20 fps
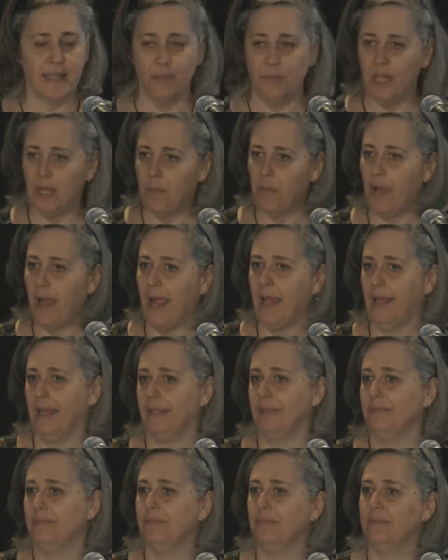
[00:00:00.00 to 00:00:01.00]
I'm not a pilot,
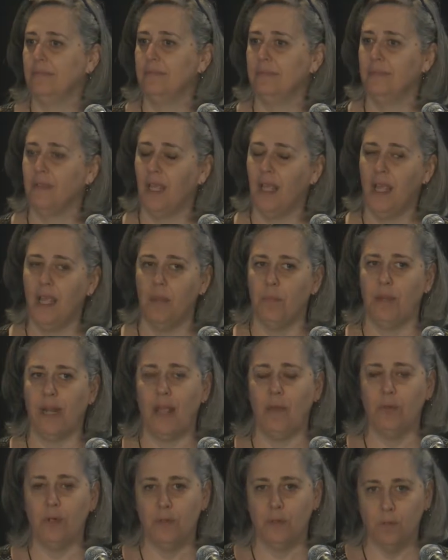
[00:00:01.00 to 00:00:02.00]
but
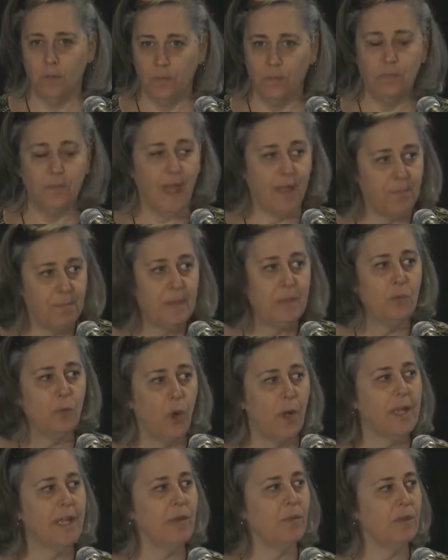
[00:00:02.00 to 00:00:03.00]
I've been
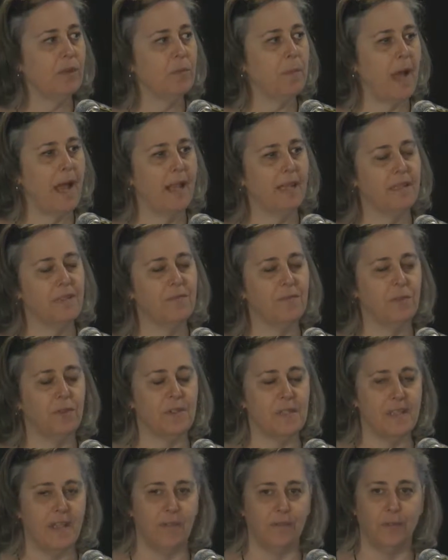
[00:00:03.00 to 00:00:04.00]
working with pilots for
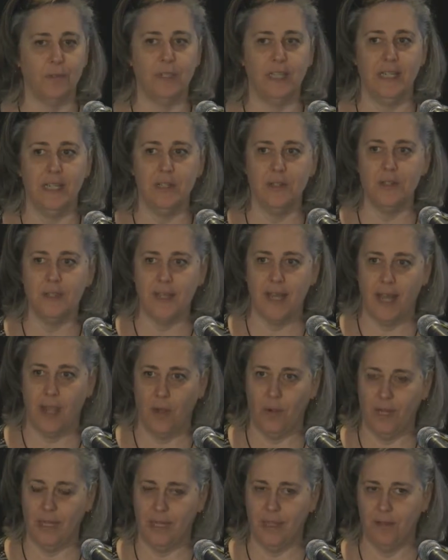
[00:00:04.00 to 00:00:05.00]
several years
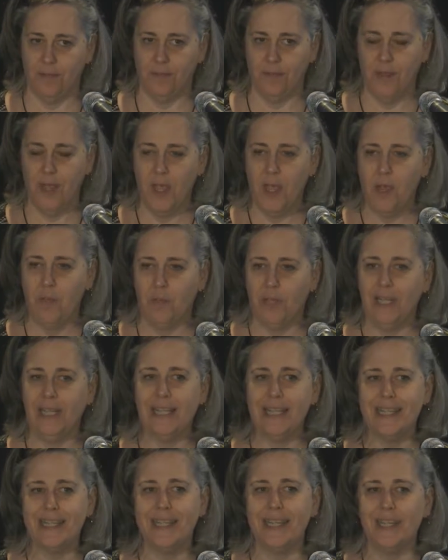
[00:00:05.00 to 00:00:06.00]
now, and I've been
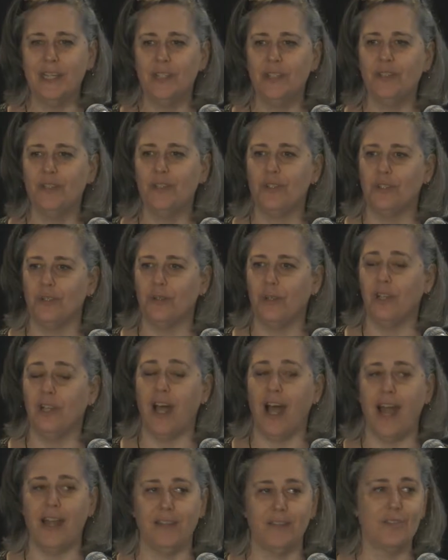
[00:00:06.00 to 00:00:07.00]
listening to a
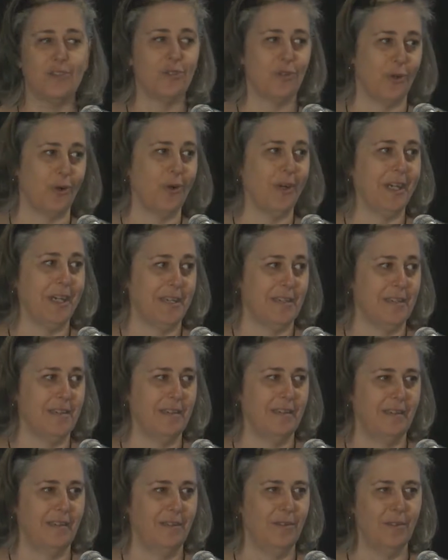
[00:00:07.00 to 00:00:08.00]
lot of stories.
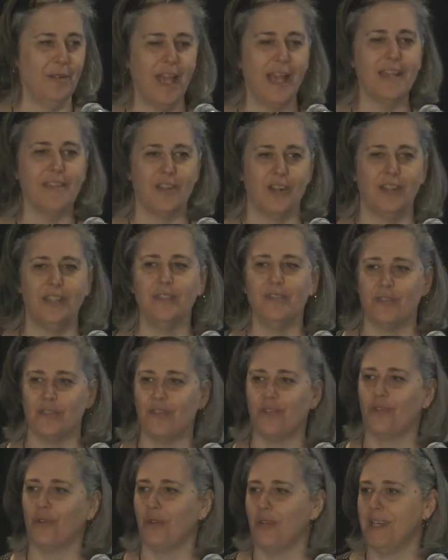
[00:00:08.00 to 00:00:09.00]
You guys are into
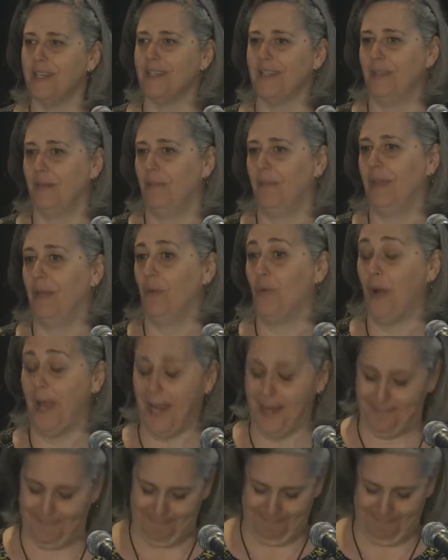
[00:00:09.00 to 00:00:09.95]
stories in a big way.